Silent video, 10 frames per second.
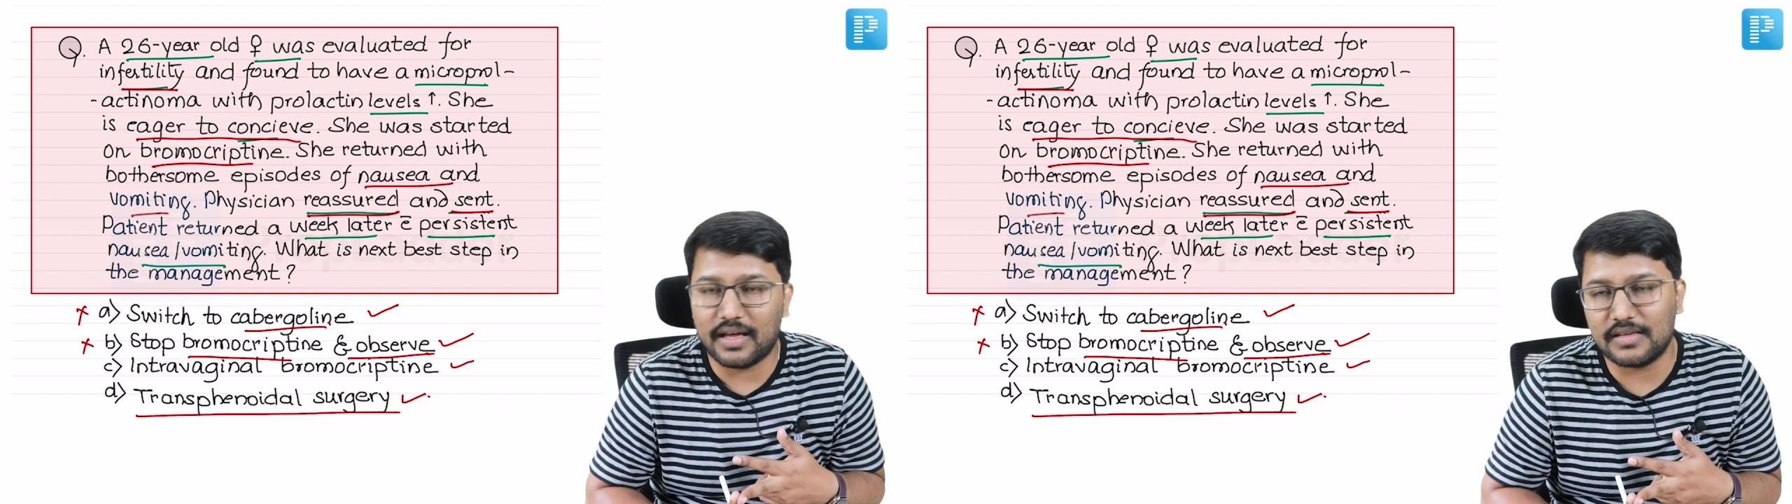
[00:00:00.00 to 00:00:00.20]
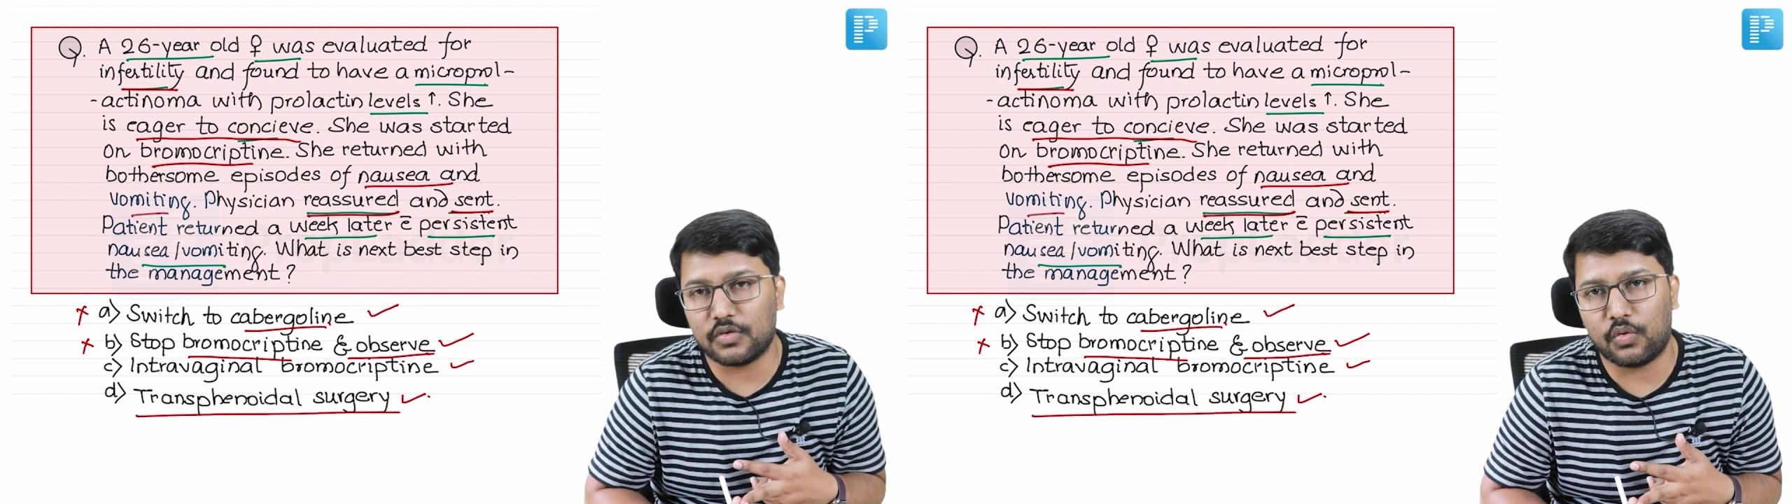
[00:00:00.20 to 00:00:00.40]

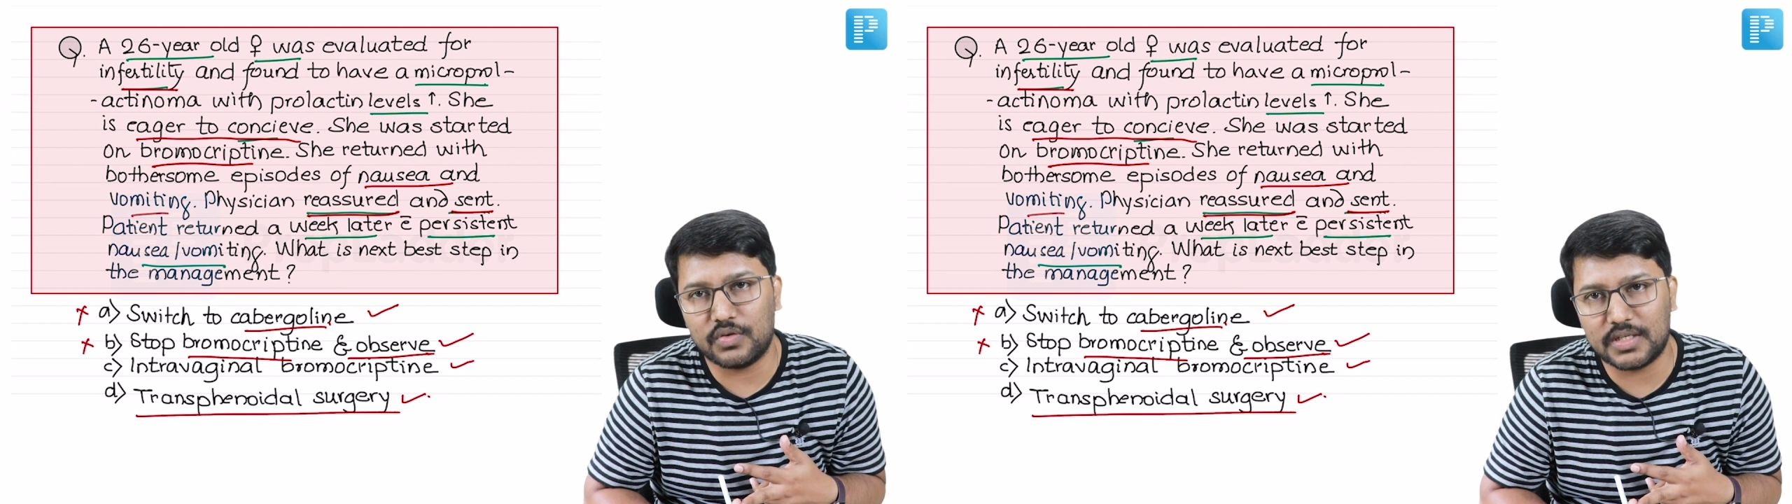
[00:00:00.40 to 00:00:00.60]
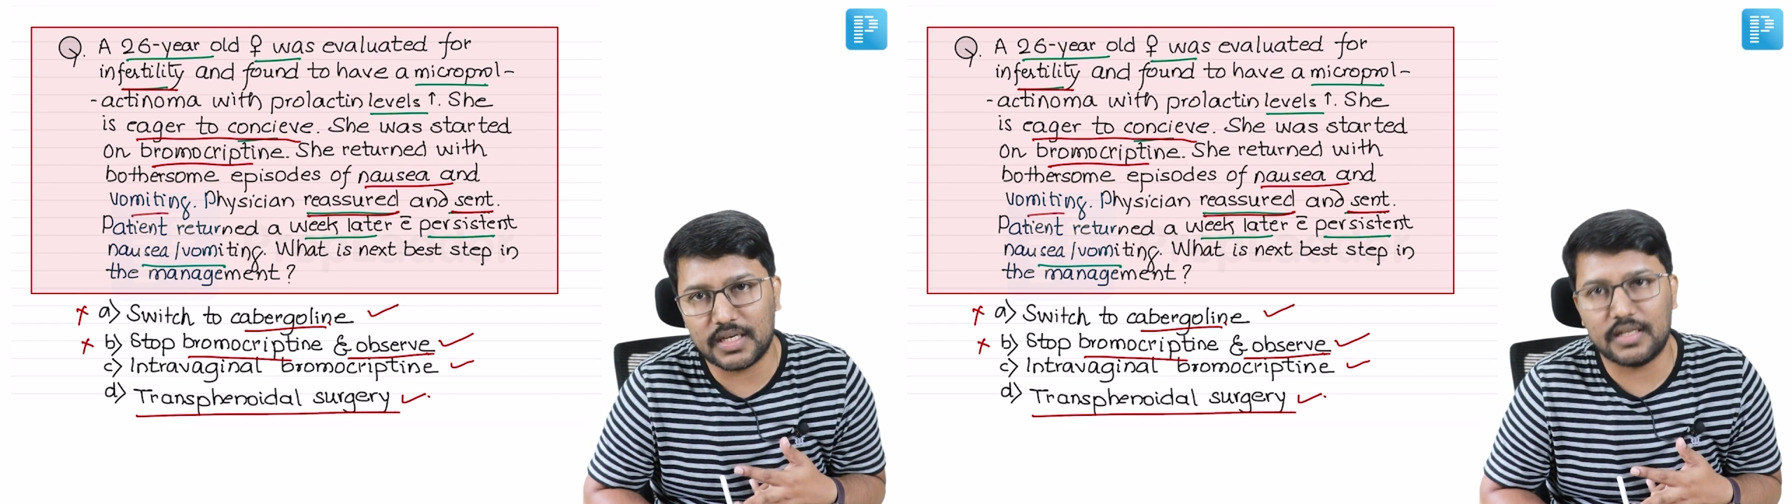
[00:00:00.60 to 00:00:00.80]
has
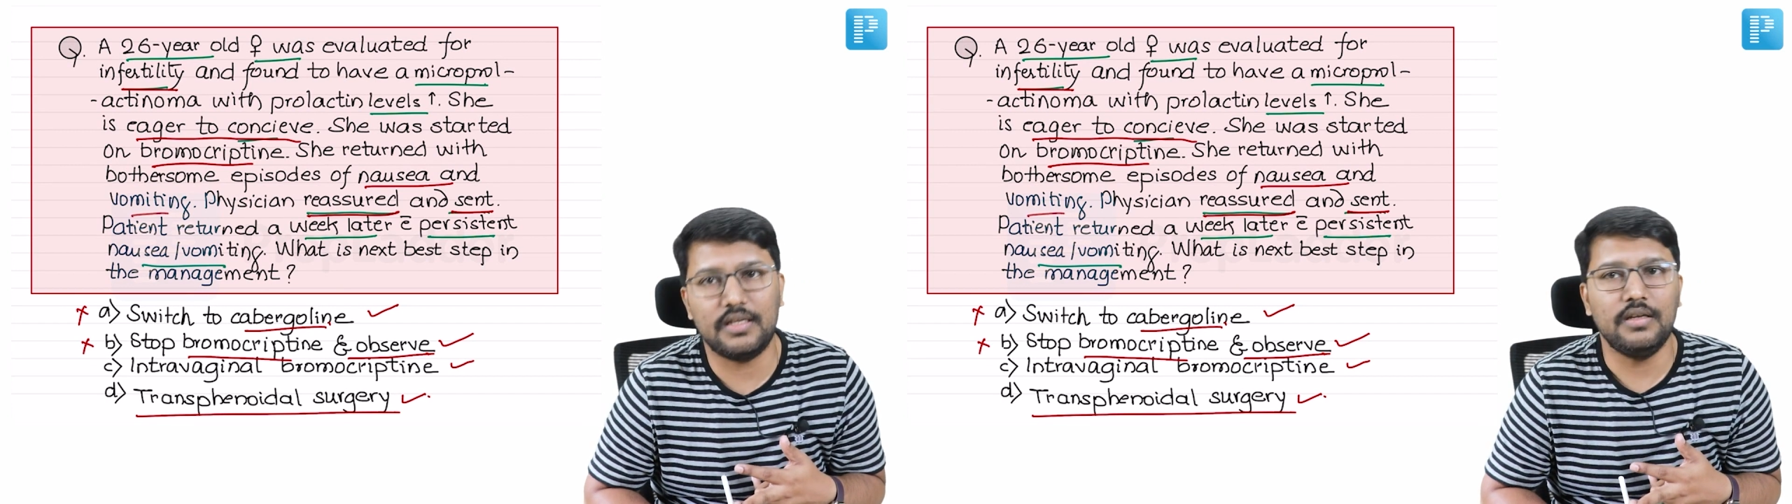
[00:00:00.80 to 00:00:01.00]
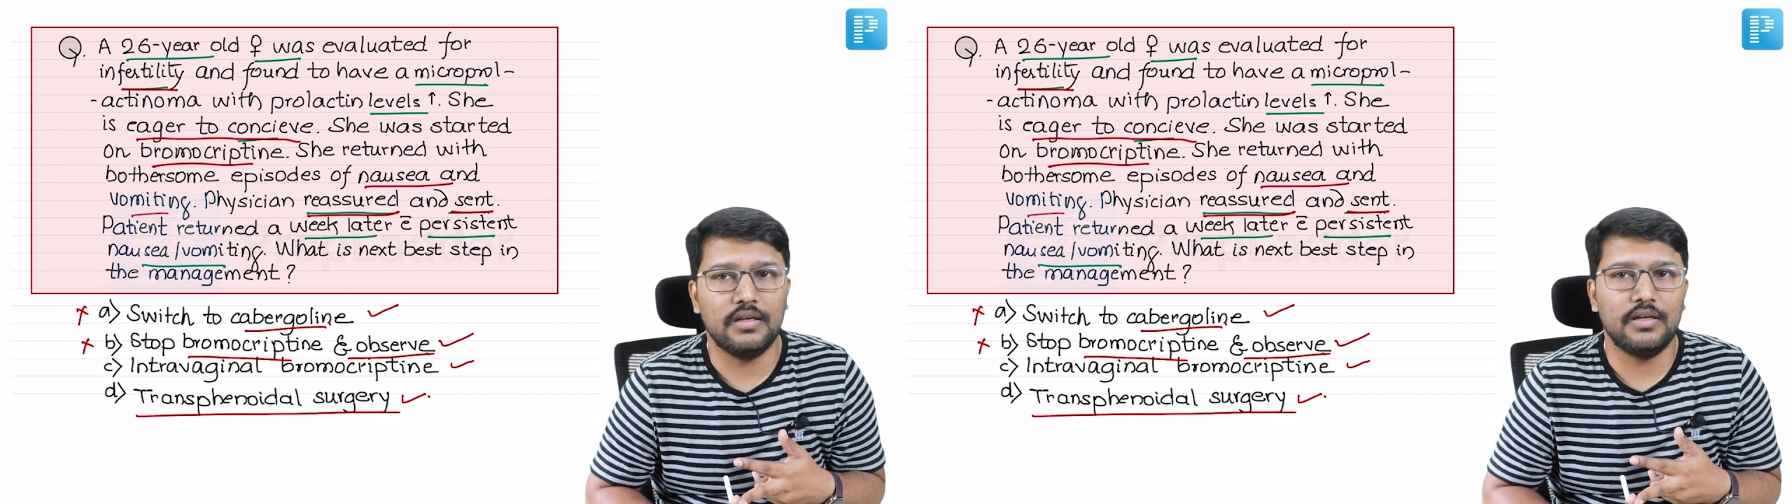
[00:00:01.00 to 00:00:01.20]

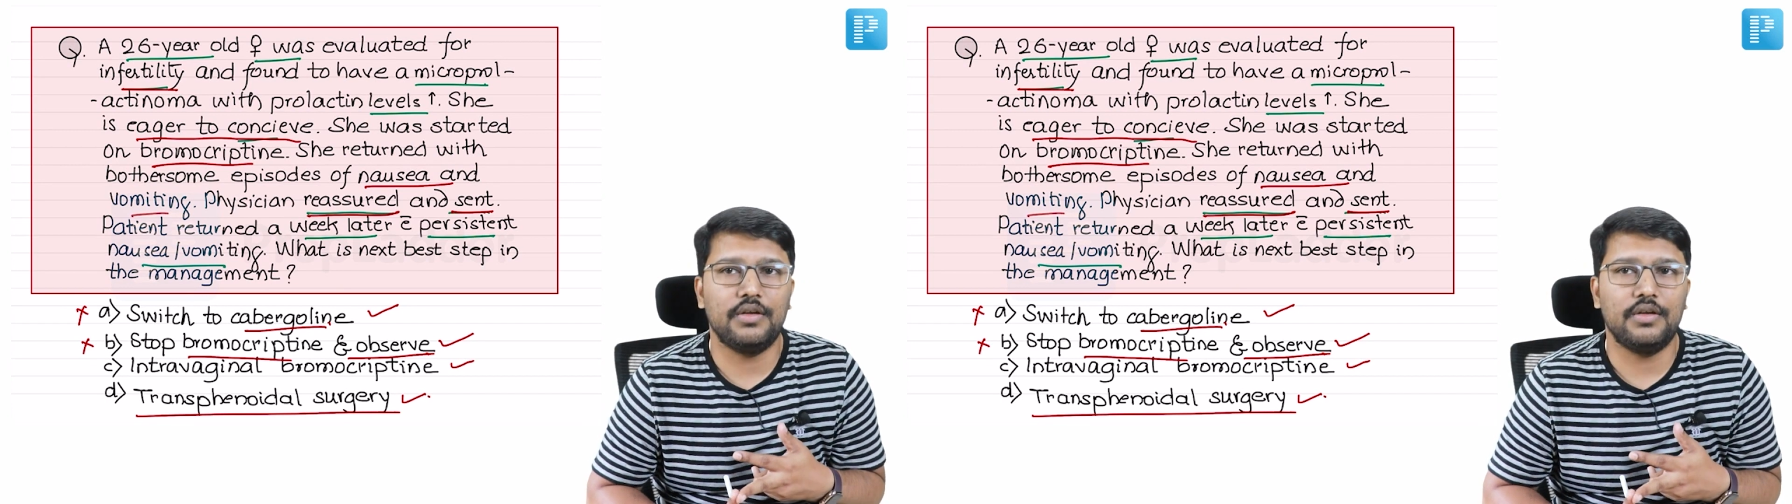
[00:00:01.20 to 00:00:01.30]
already